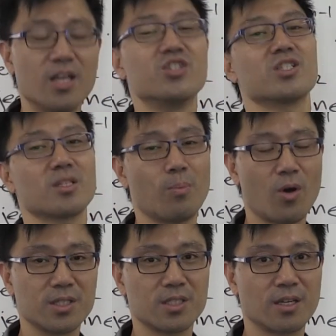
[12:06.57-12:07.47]
is just a
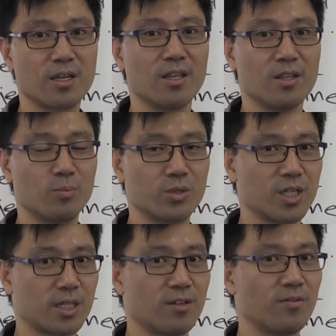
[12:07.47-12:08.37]
point in the
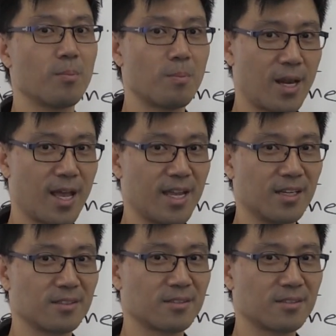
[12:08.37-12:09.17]
projective plane.